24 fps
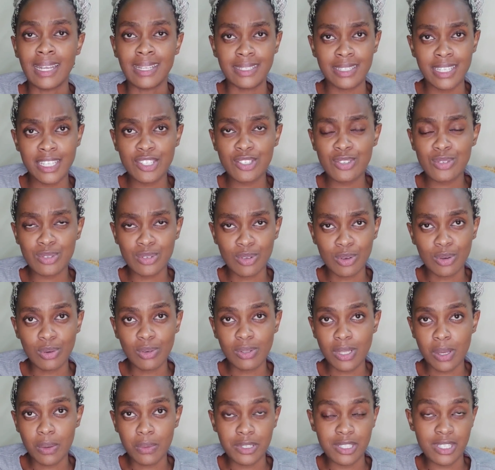Did you know
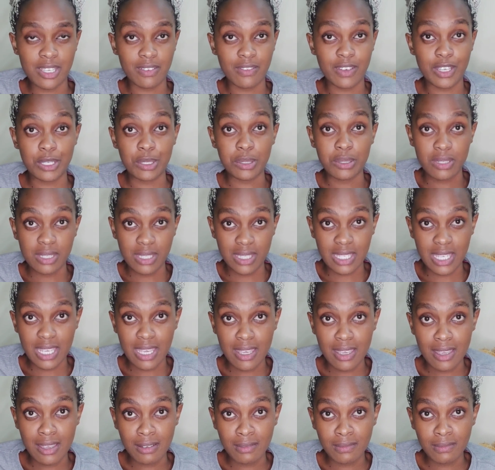that whatever you're
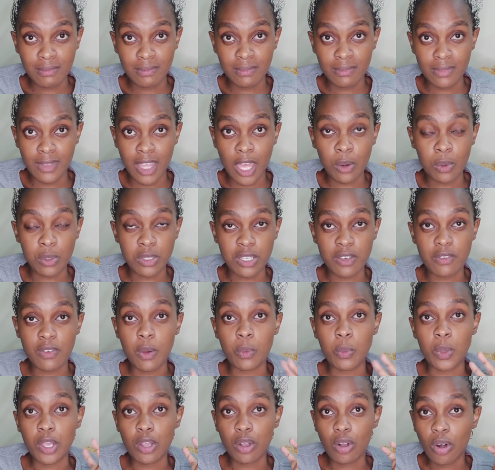seeing and whatever
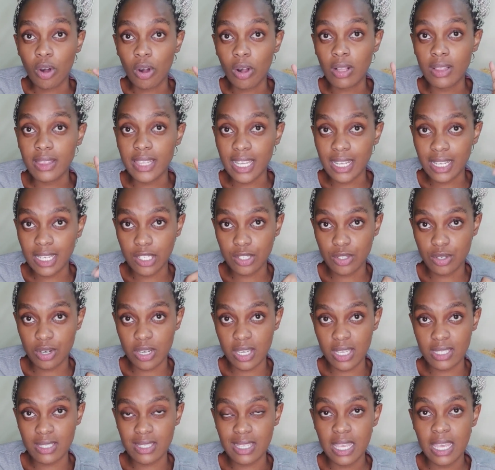we call the
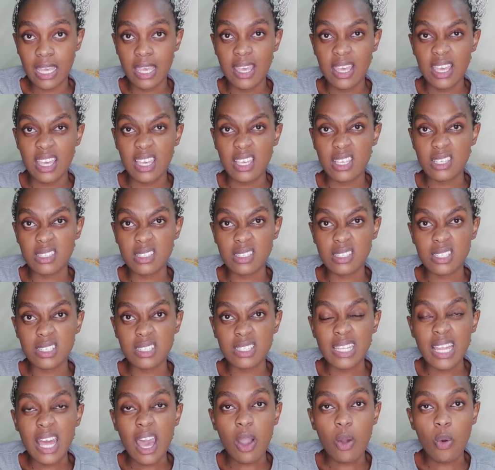clitoris is
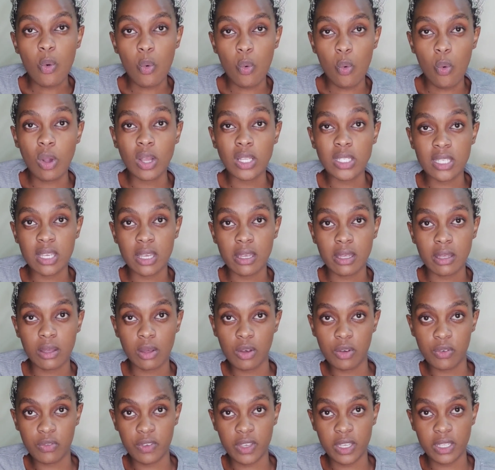just a quarter
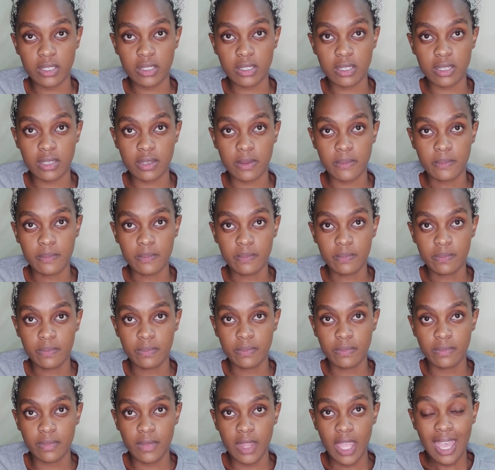of it?
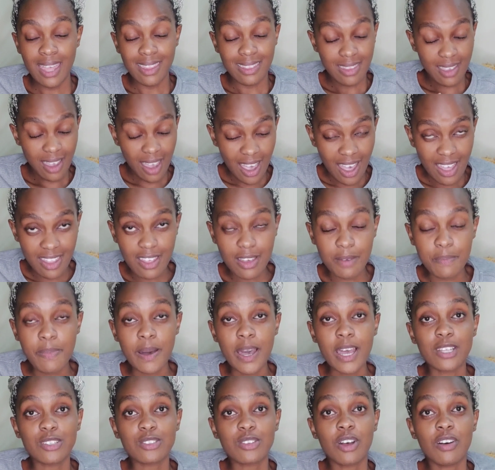The other
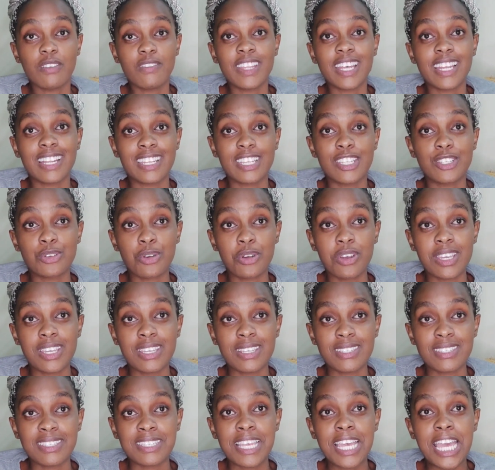part of the
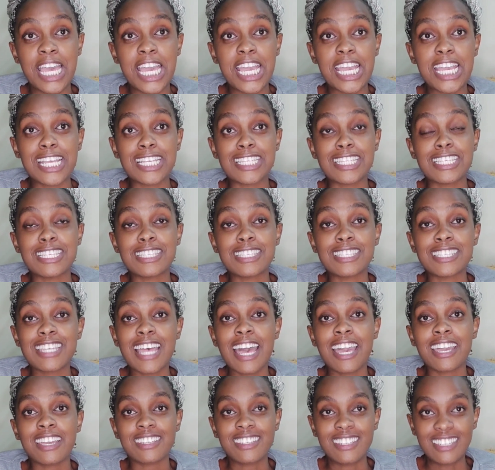clitoris is
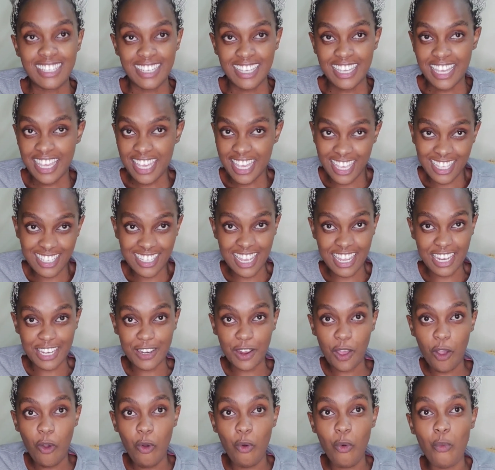inside, hidden,
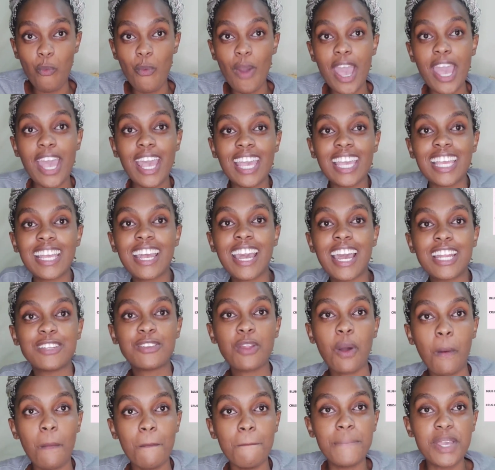where it
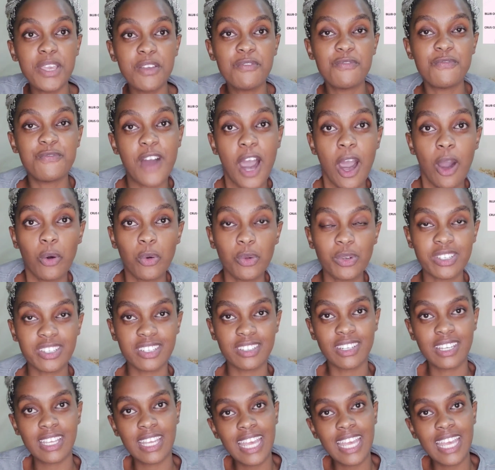cannot be found.